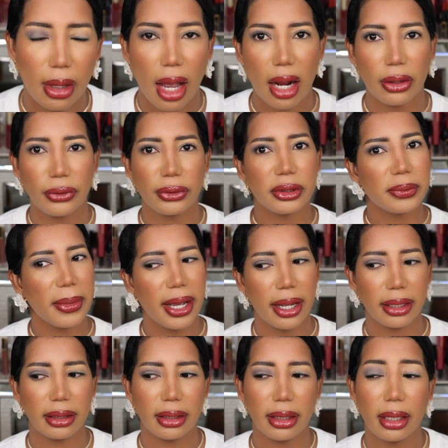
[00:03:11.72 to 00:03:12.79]
I don't know if it's my
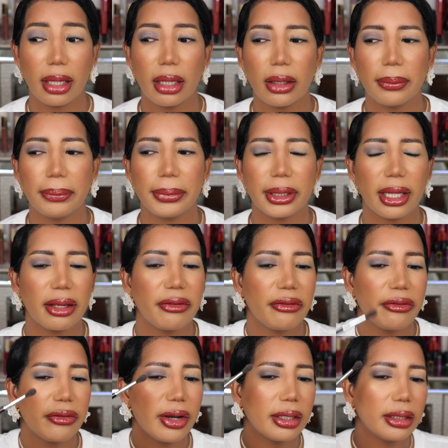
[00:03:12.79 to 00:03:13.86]
idea, but I
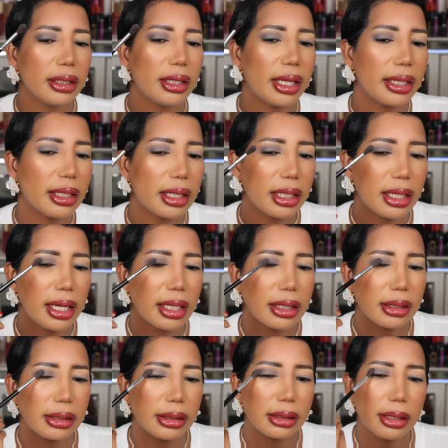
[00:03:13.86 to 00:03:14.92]
find it like it kind
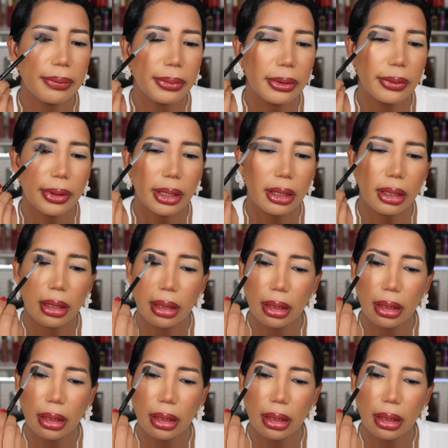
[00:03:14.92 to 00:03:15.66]
of separate.